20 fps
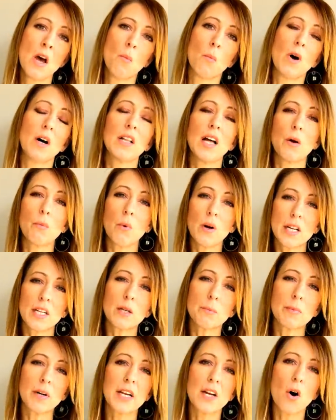Well, I wanted
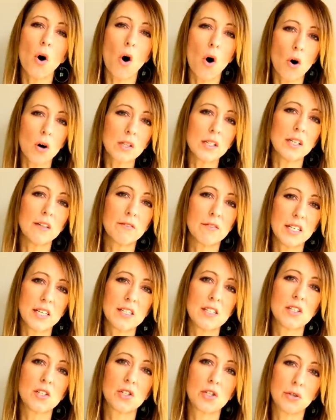to bring all of
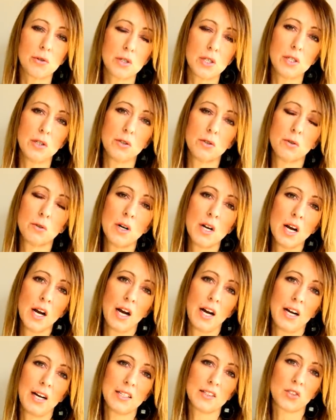this to you
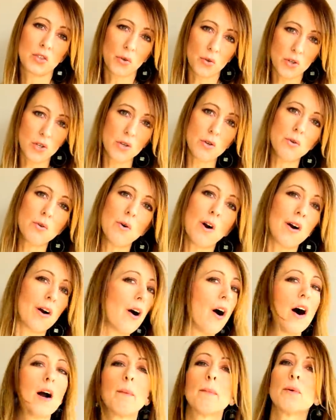so you are
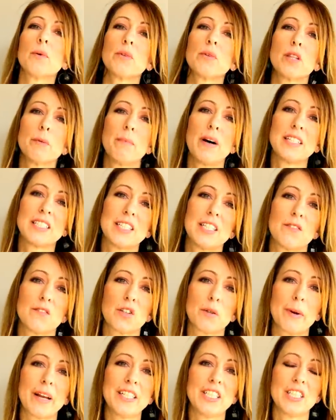armed with the best
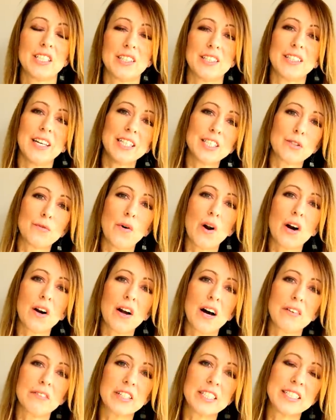information. Thus far,
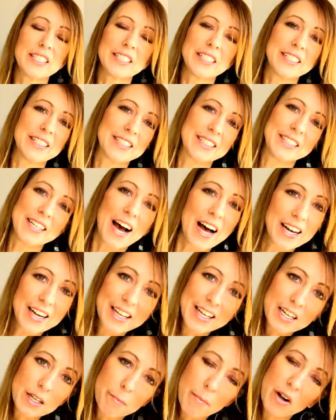obviously, it's not
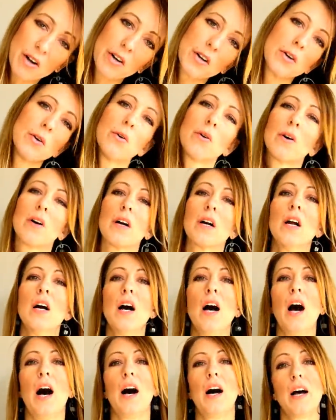hit America or
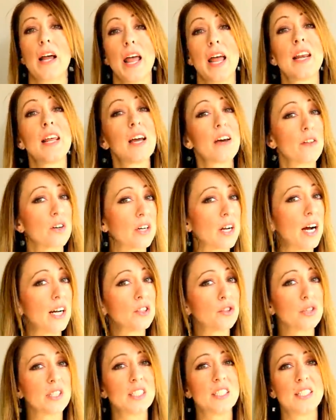any other
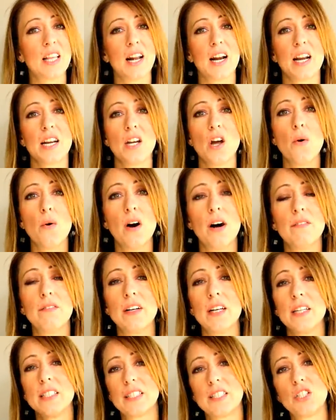countries that I know
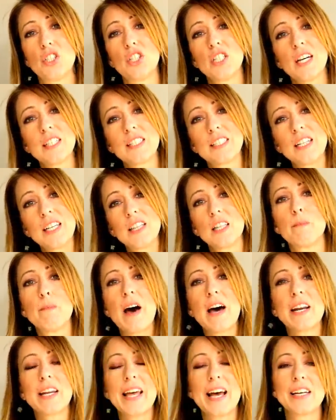of. It's just in the
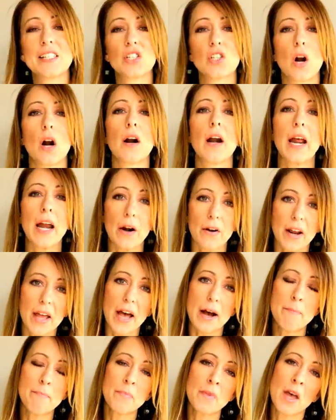Madagascar
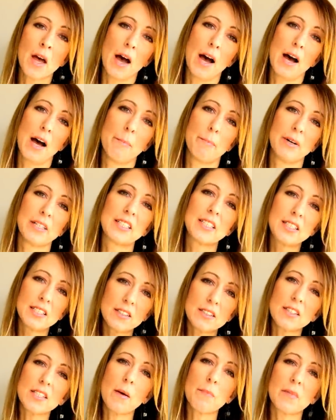area, but
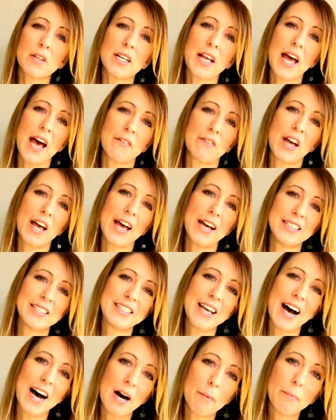still something to have a
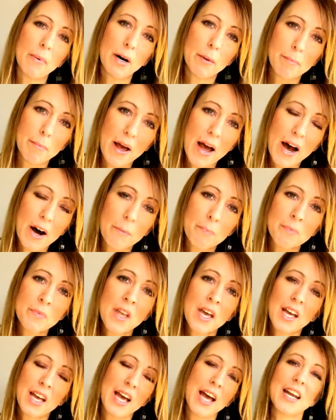heads up about.
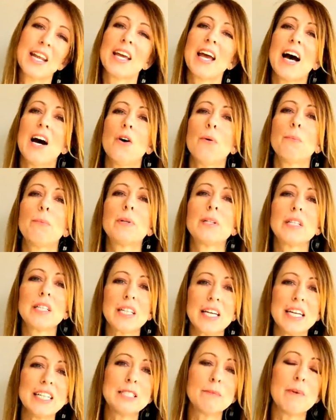Anyhow,
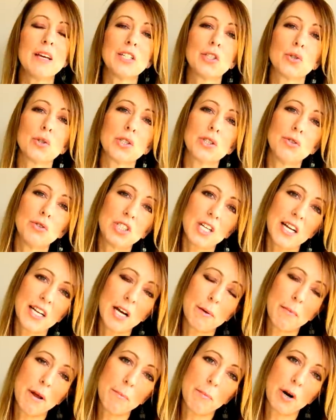please make sure you check
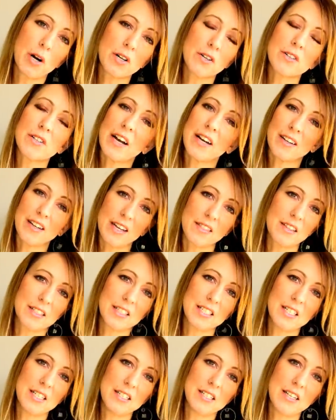out my partner at
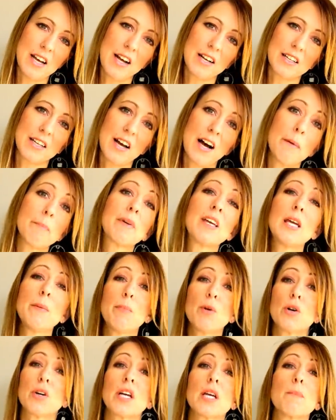GetTheTea.com.
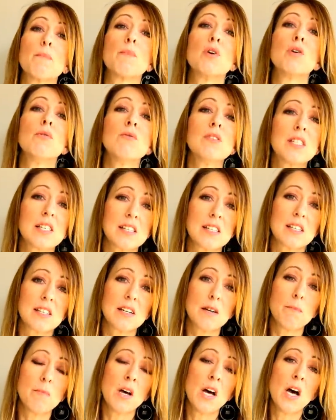Keep your immune
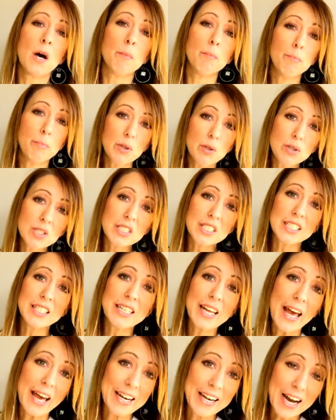system
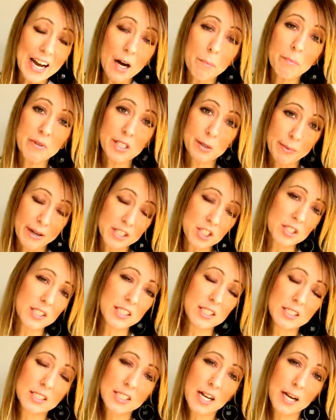boosted and up,
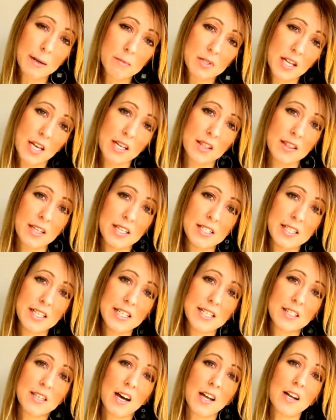especially in times like these.
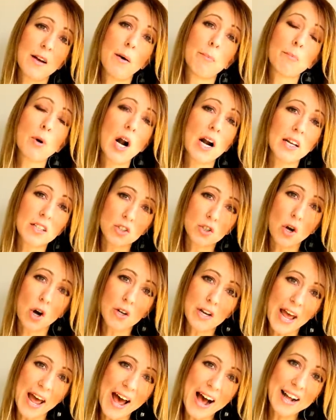He's got a product
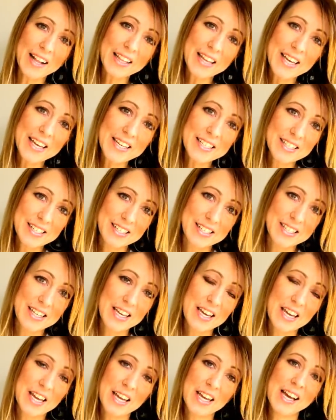called Ally
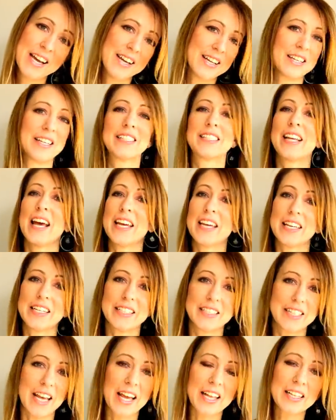C. You take
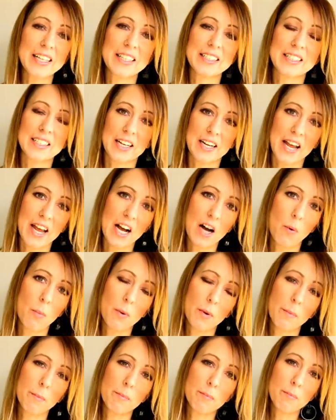it daily. It's going to
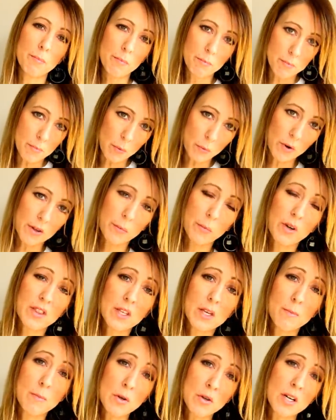help
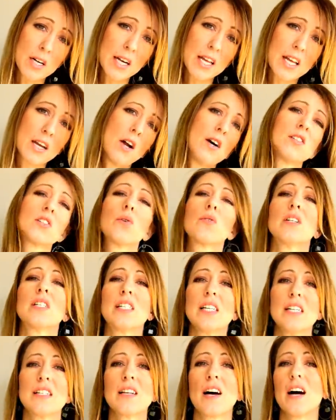with immunity and also the
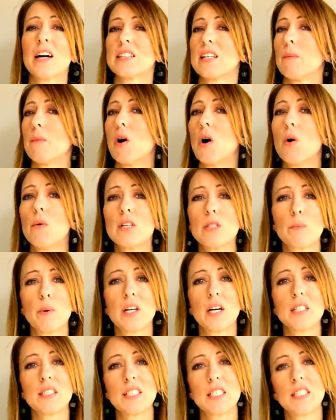detox. I'm always
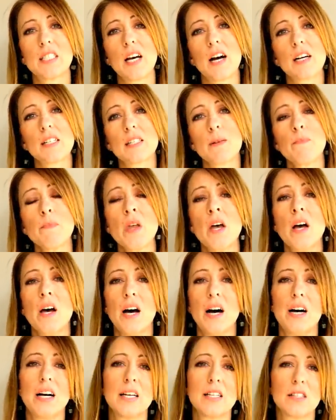big on detox,
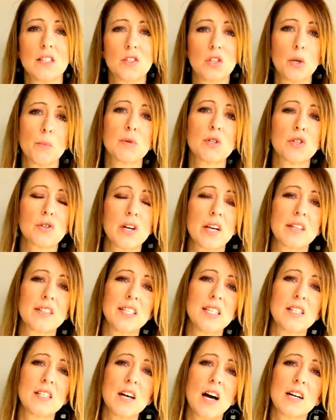the super strength
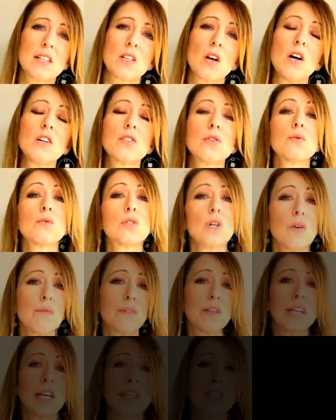detox. Also, don't
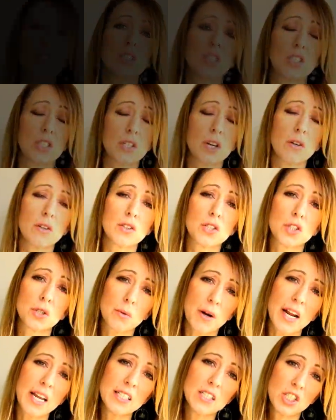forget to go to
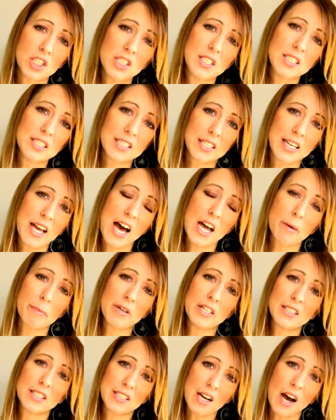
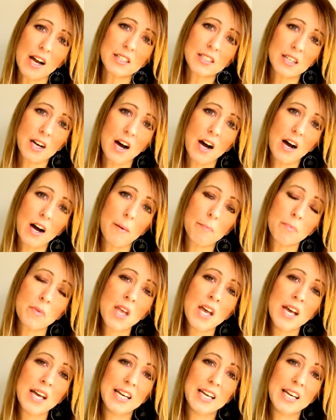TradeGeniusAcademy.com.